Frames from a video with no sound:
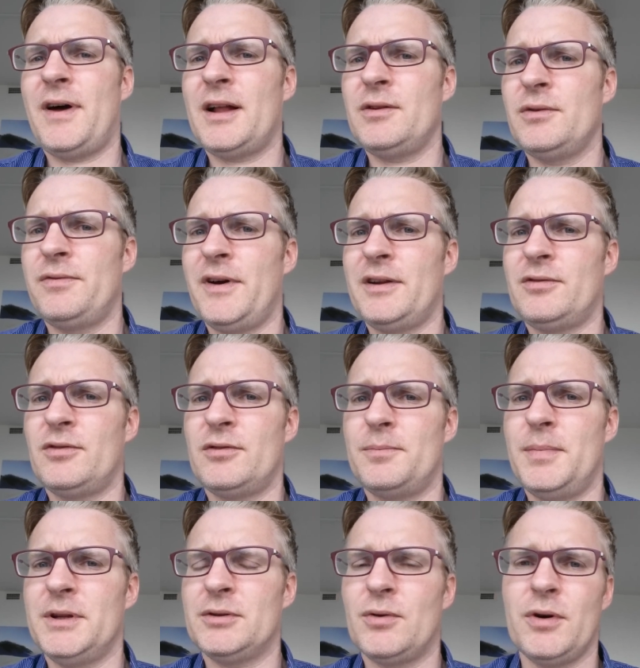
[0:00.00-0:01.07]
value versus
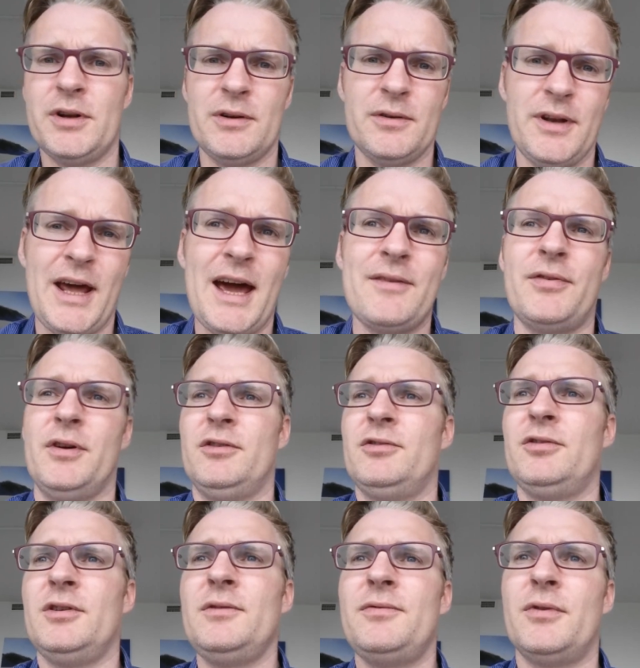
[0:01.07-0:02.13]
Bitcoin on
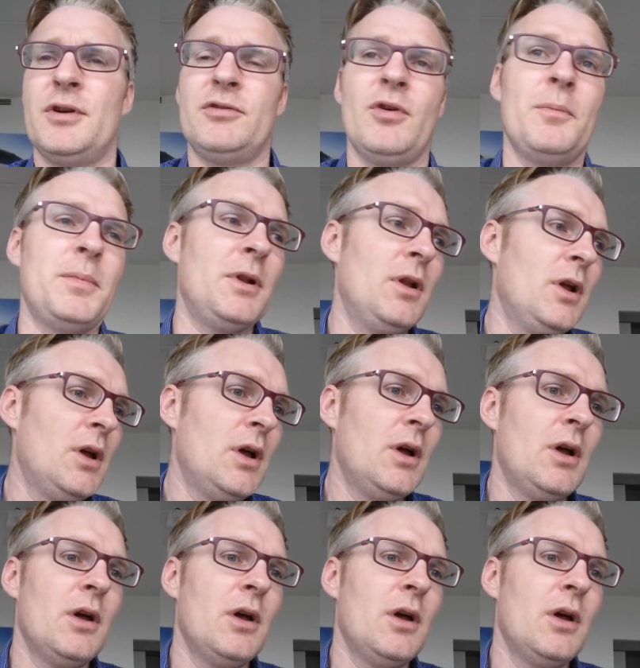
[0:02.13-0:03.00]
average, eh? For example.